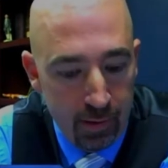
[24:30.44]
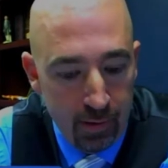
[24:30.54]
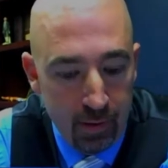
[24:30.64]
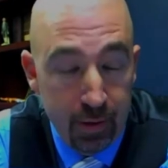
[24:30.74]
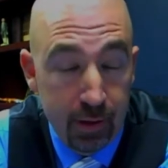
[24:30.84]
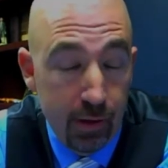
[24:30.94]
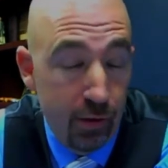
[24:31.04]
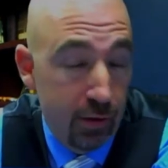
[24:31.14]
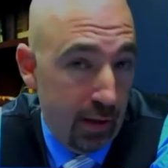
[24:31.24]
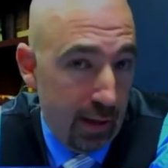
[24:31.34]
Well,
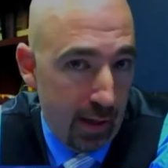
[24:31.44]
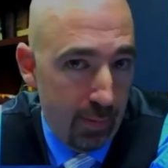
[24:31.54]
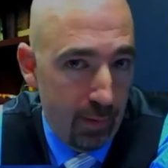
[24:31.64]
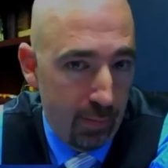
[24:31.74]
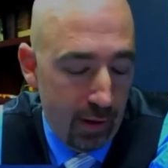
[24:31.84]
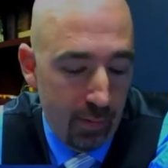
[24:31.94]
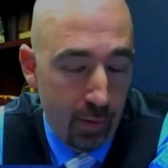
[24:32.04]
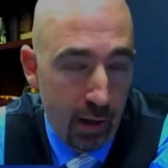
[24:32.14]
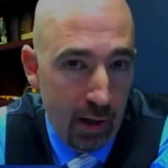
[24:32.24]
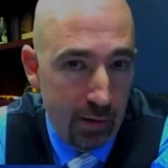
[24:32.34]
standby lawyer
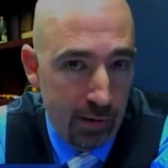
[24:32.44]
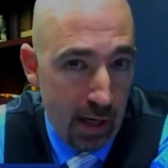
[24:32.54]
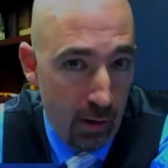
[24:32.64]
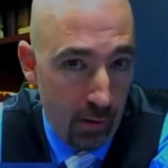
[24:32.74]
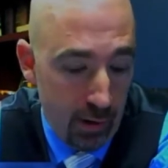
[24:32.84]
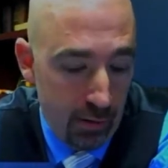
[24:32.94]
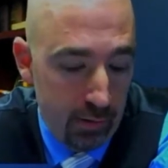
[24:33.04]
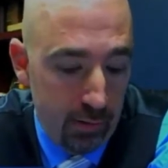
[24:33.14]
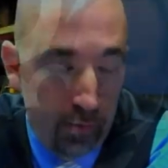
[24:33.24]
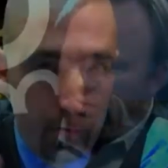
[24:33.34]
says the defense
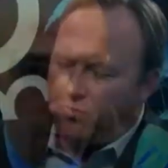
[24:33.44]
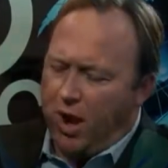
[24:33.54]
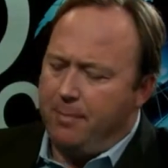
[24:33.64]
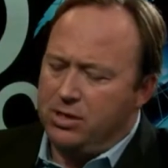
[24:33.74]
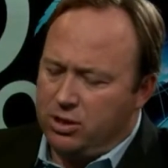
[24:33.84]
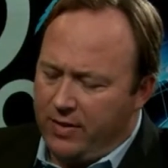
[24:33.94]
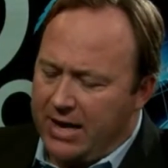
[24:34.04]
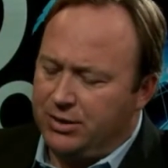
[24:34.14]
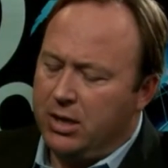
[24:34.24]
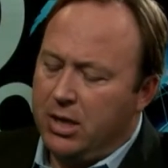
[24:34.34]
would be entrapment. So
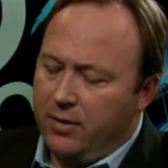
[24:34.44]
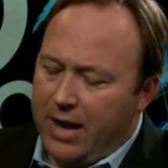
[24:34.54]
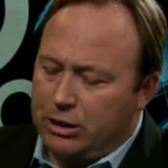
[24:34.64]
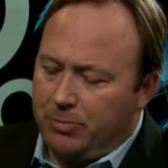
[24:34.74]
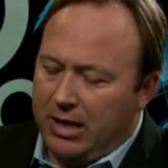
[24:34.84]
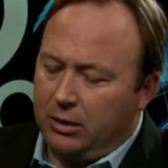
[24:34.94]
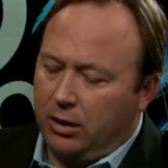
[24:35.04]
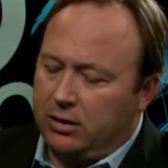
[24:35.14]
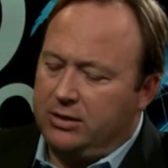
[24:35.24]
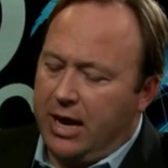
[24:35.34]
that's being
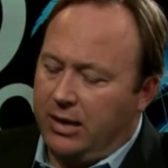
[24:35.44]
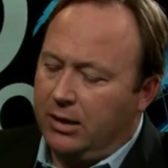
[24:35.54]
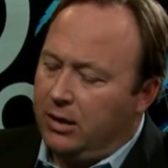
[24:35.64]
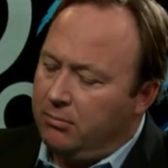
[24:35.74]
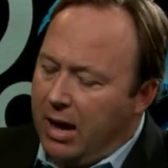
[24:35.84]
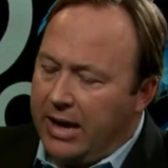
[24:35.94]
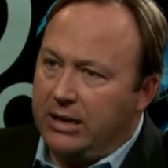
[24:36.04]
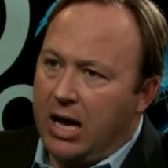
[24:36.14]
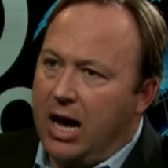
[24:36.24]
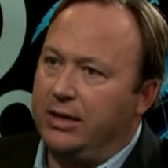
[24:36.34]
looked at. My
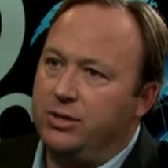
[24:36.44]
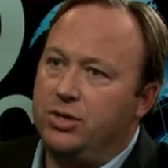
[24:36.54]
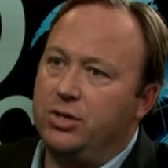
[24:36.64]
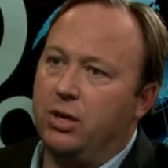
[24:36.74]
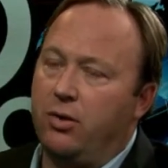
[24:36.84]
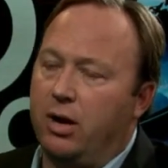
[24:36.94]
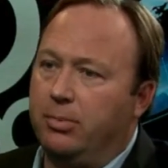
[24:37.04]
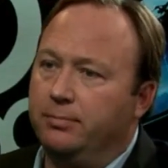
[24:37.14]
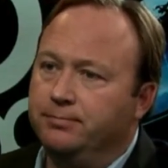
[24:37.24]
God, this is incredible.